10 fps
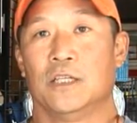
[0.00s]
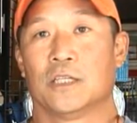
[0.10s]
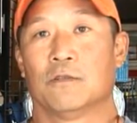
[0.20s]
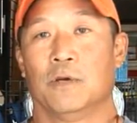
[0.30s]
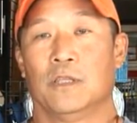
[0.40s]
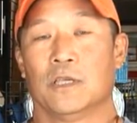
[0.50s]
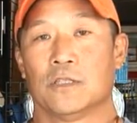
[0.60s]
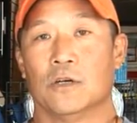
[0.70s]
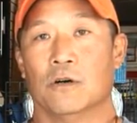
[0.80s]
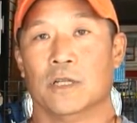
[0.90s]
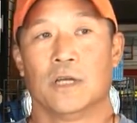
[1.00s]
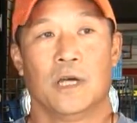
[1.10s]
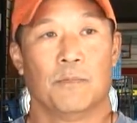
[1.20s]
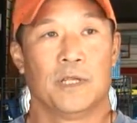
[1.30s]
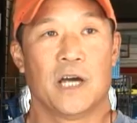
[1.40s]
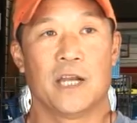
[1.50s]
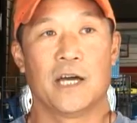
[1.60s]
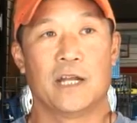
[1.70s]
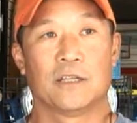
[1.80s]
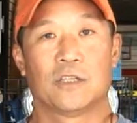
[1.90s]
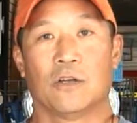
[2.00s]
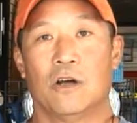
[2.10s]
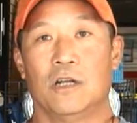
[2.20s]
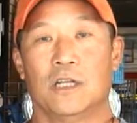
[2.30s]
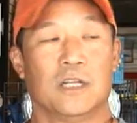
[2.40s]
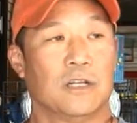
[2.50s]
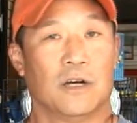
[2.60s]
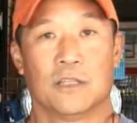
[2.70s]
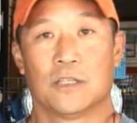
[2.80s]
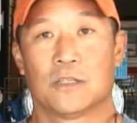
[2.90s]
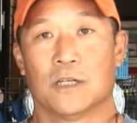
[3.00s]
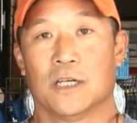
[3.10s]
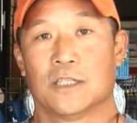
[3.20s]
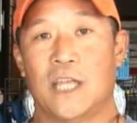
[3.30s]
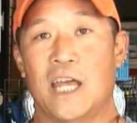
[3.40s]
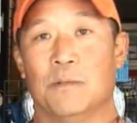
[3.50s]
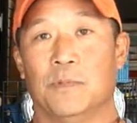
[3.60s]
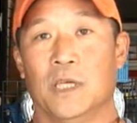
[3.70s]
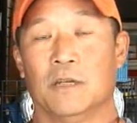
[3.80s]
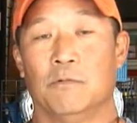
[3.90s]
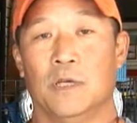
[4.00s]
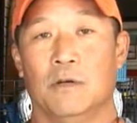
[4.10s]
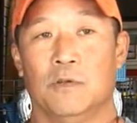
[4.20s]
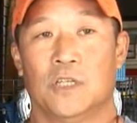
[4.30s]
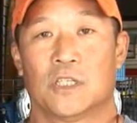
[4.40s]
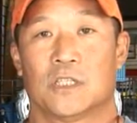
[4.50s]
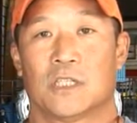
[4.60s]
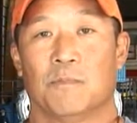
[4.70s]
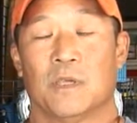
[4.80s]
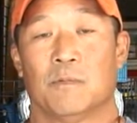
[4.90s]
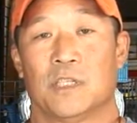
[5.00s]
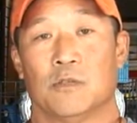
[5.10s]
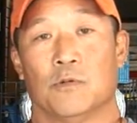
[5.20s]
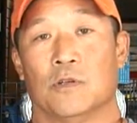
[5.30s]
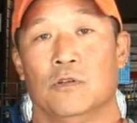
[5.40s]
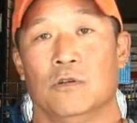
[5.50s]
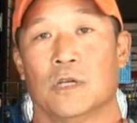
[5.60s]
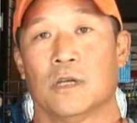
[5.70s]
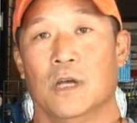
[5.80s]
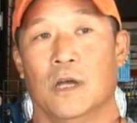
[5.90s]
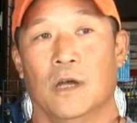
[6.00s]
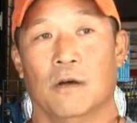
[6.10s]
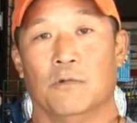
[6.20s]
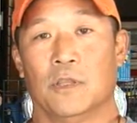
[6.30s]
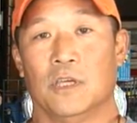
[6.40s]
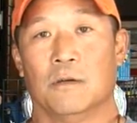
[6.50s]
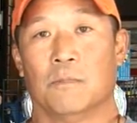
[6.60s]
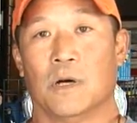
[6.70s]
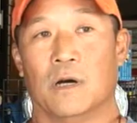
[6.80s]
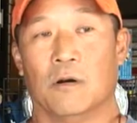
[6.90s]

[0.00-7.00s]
It's just the way things go. But he kind of got us started on this stand-up thing, and it was just something since we were doing with him.